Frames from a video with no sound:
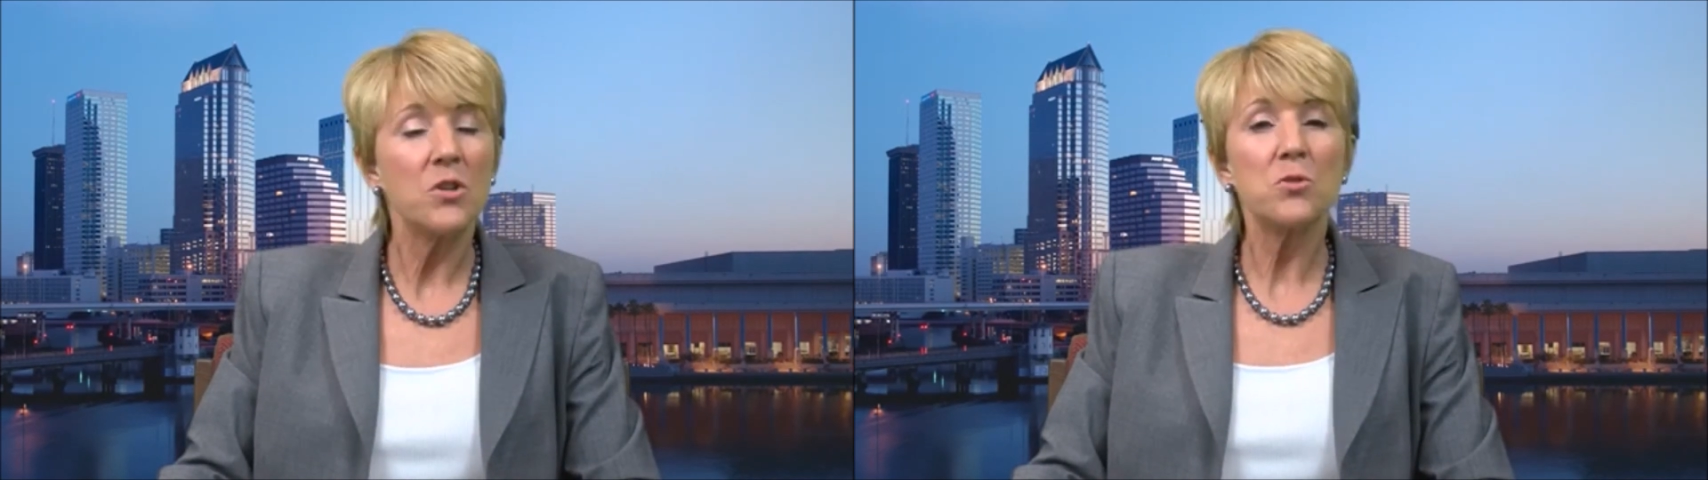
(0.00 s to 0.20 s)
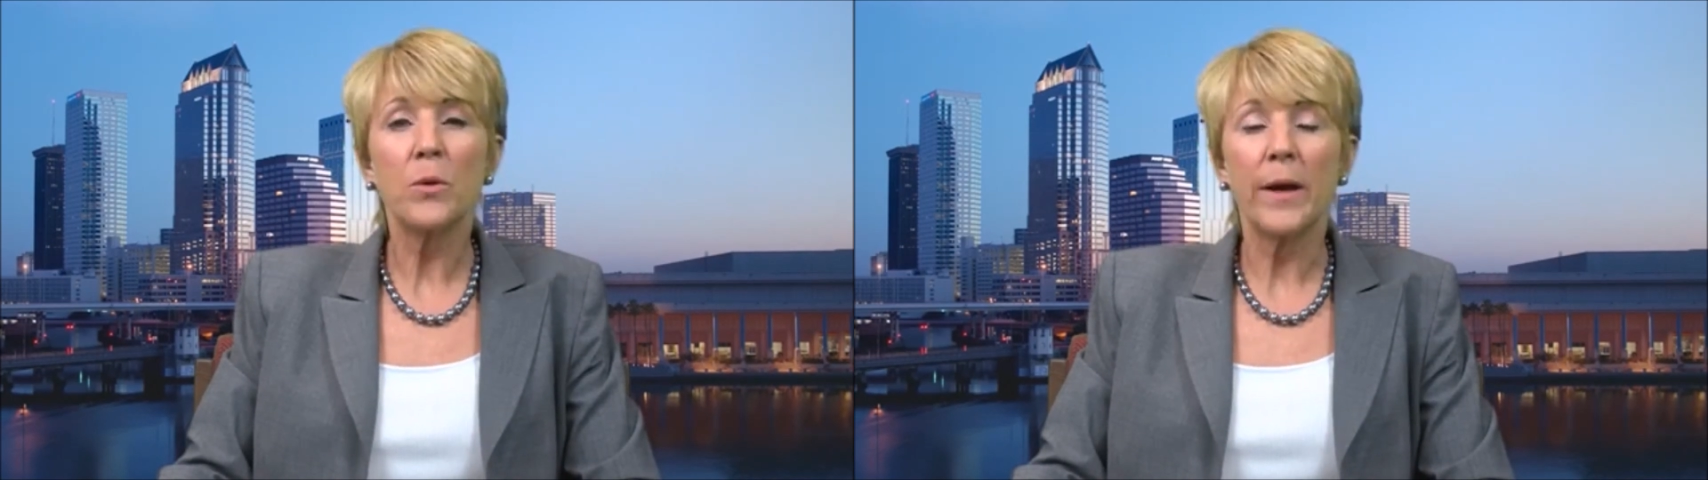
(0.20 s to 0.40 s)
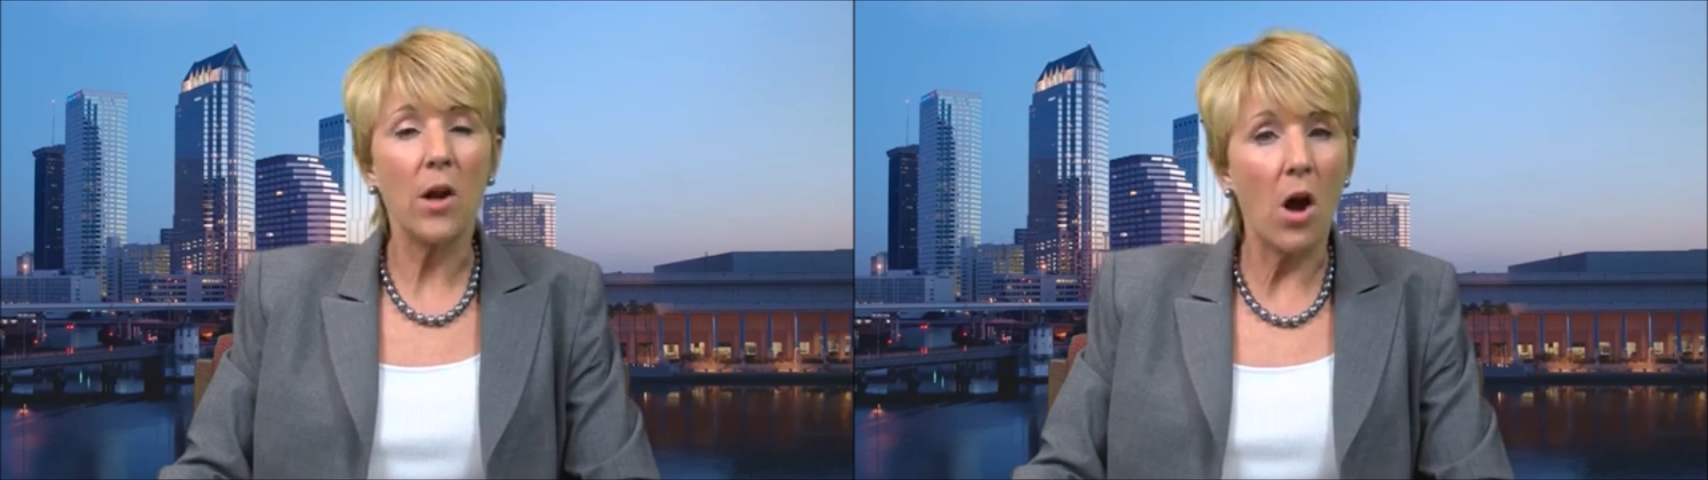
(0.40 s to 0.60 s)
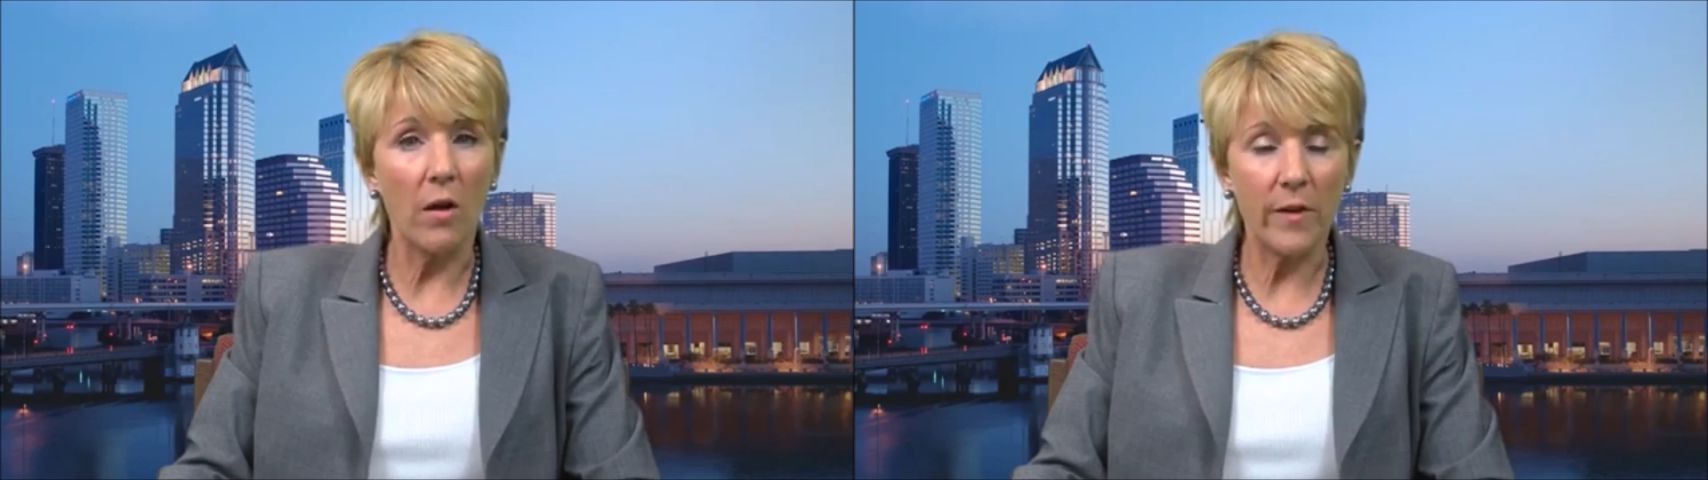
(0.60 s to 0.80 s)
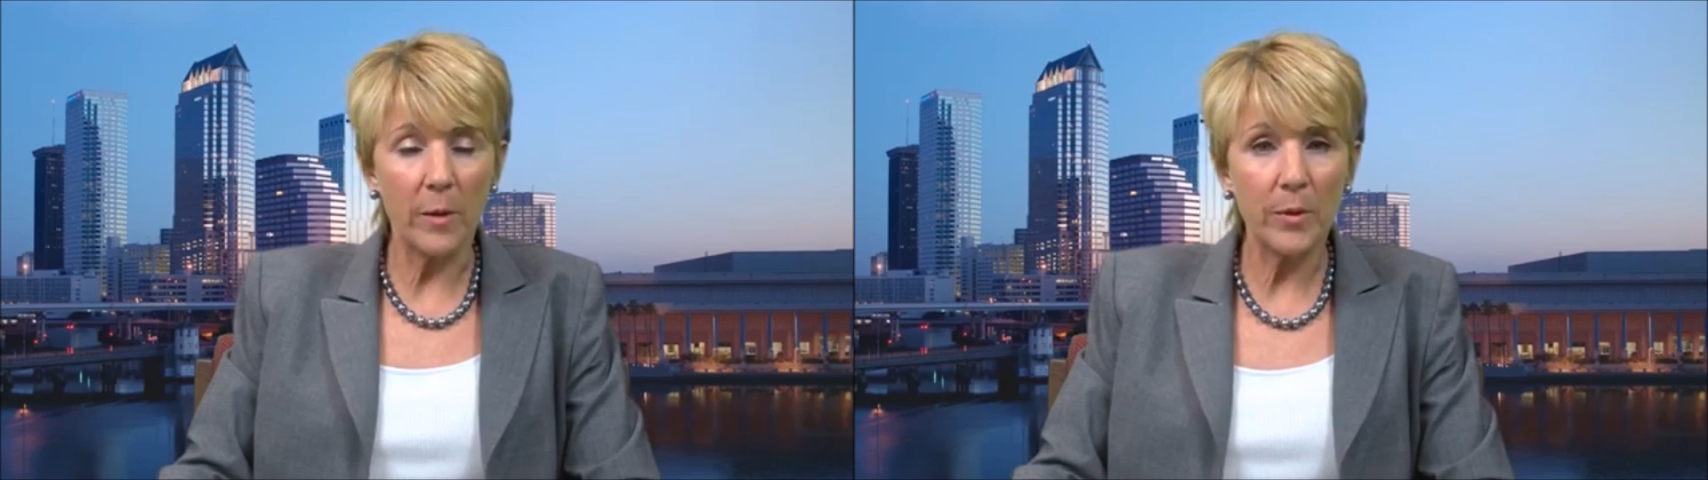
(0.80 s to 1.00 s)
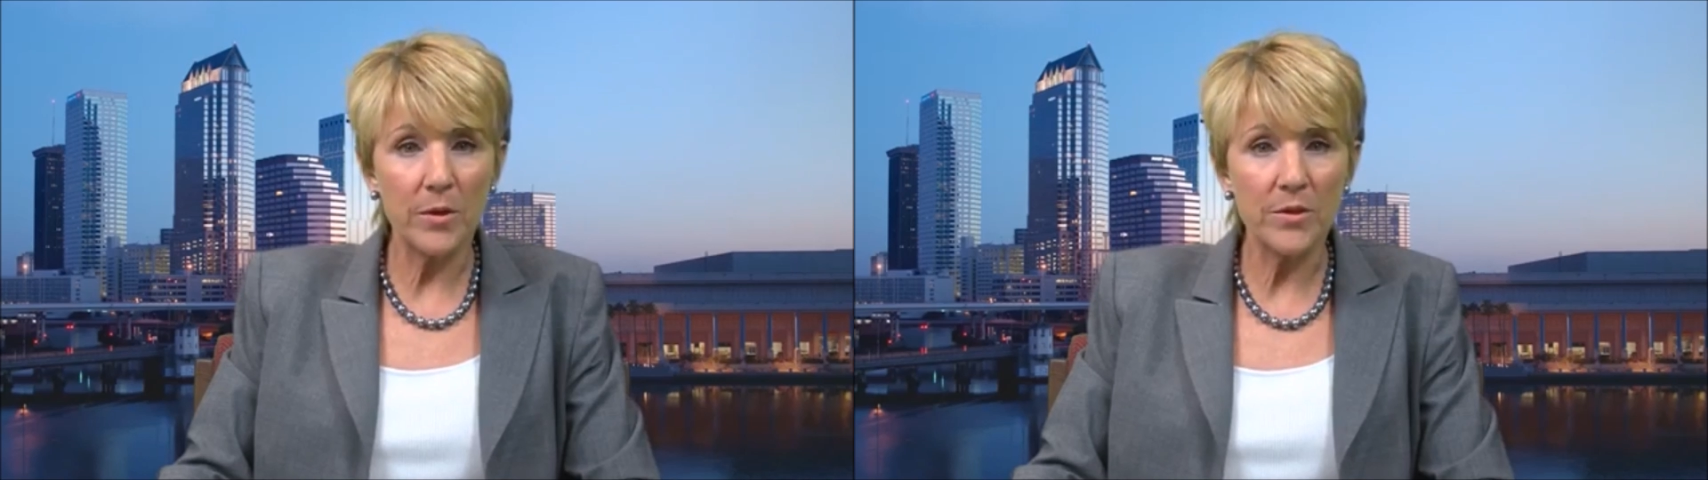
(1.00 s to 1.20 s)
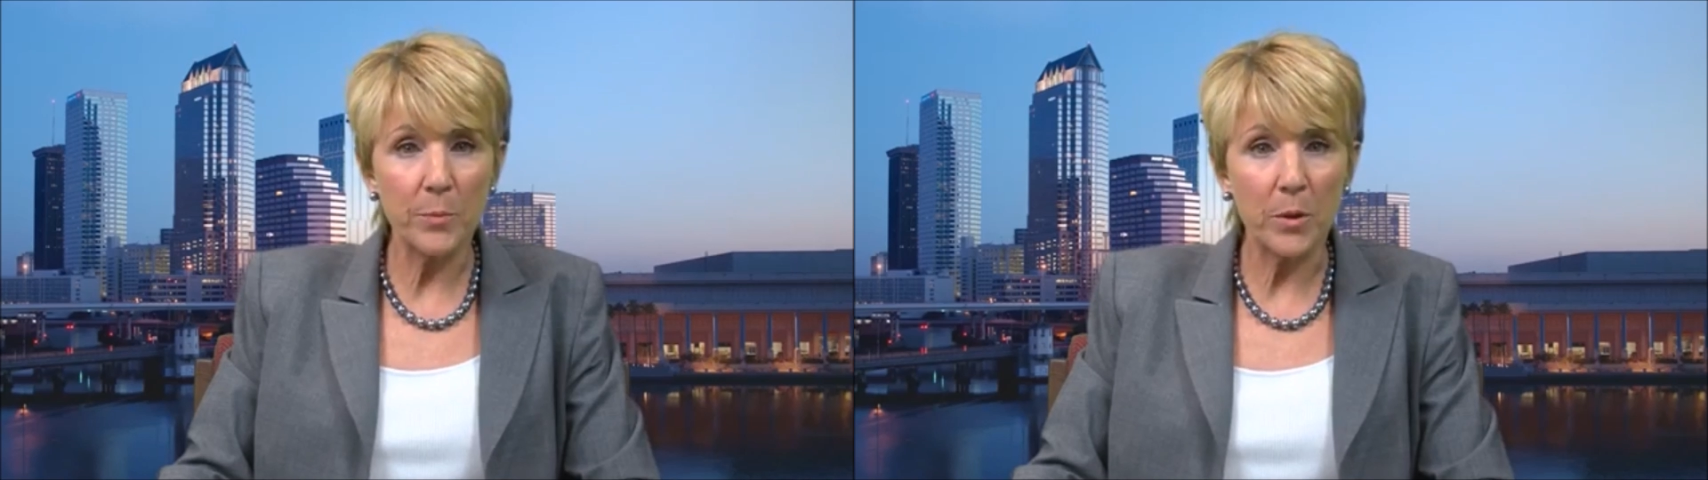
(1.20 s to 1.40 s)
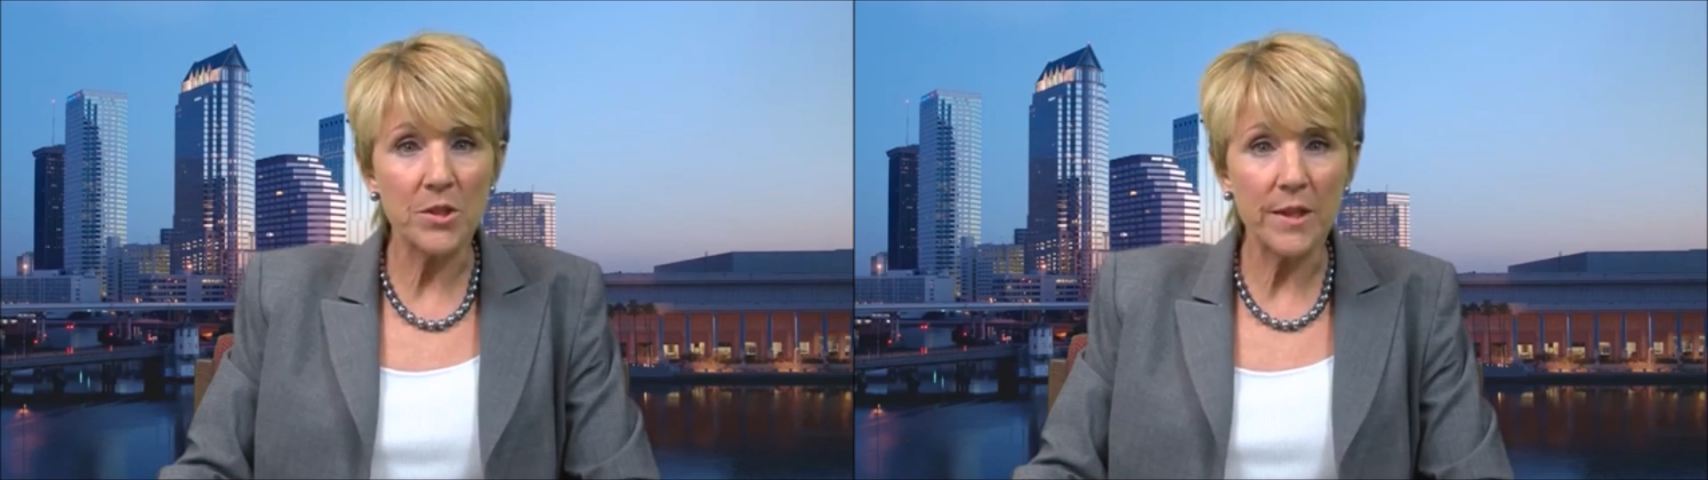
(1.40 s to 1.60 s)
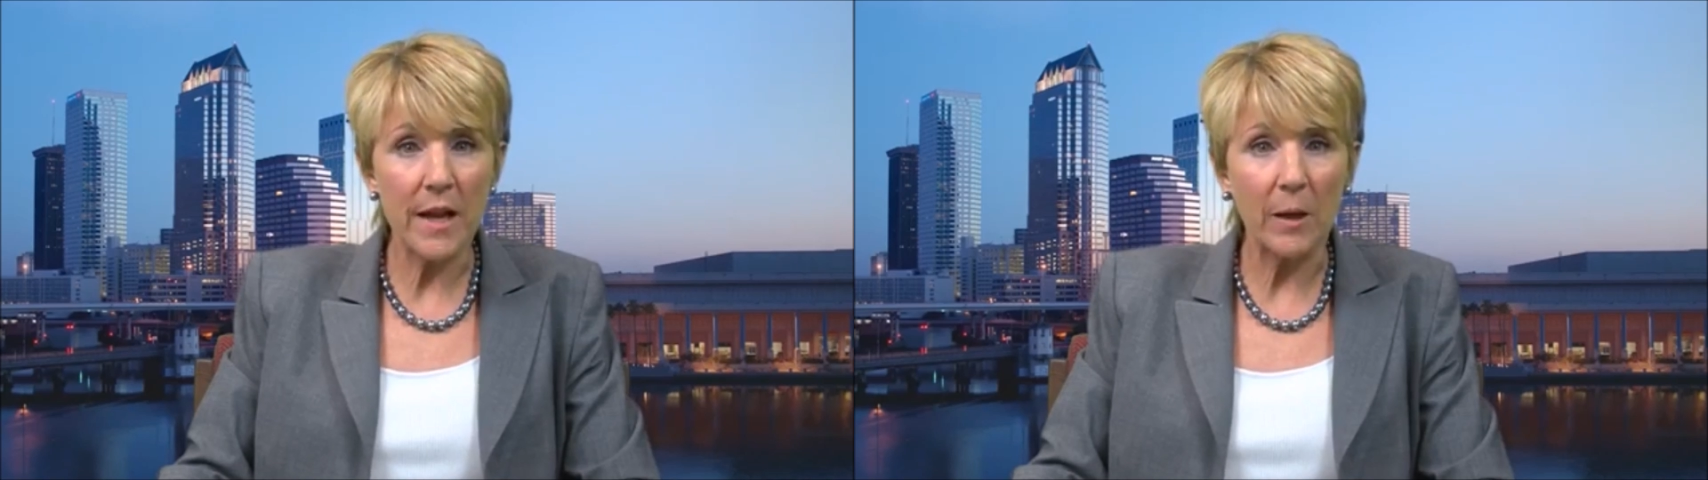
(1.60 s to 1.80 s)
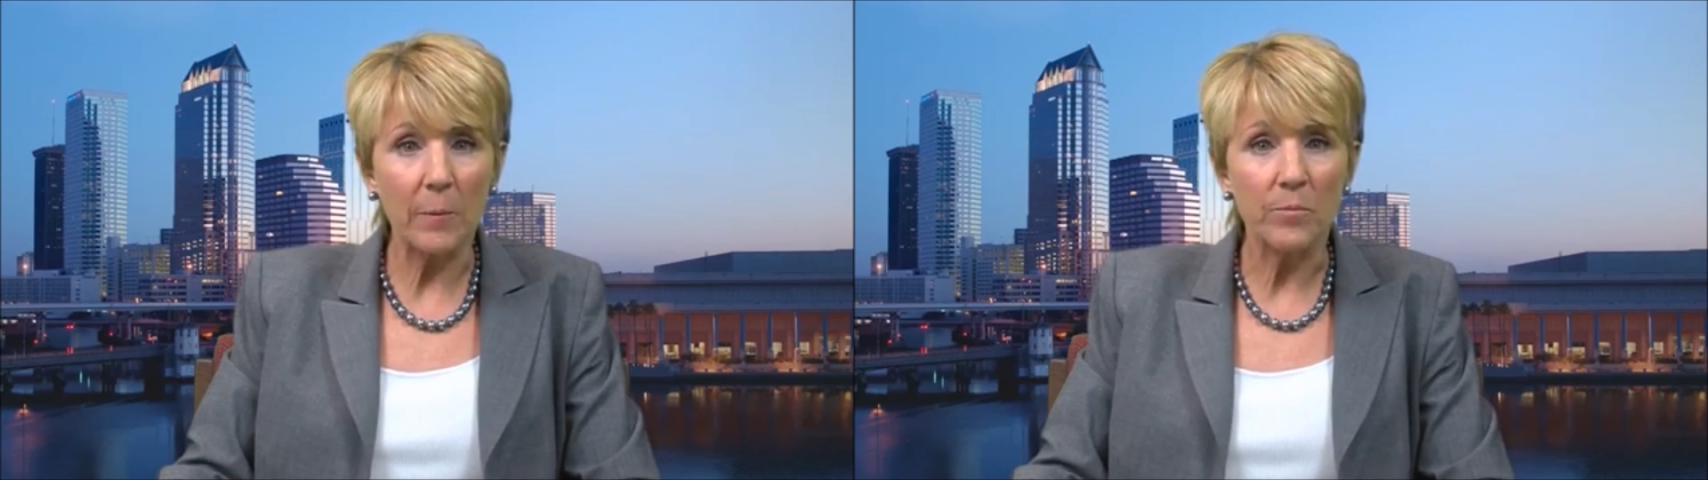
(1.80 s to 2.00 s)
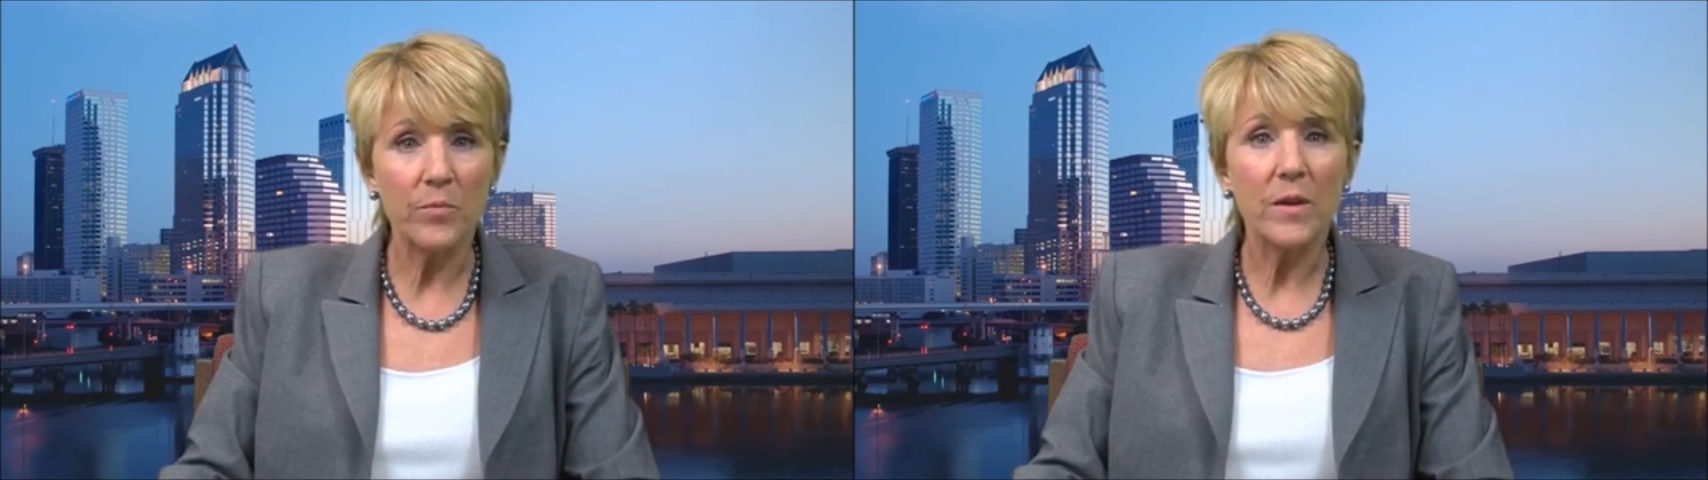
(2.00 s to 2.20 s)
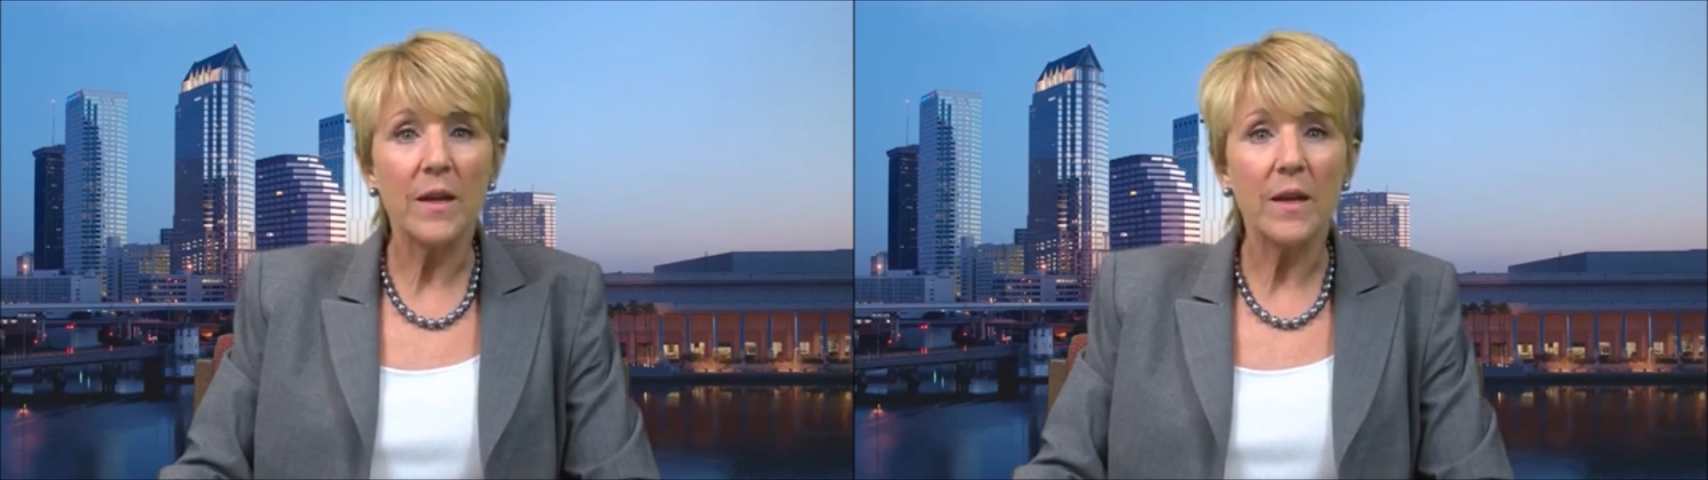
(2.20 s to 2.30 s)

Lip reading: train all their personnel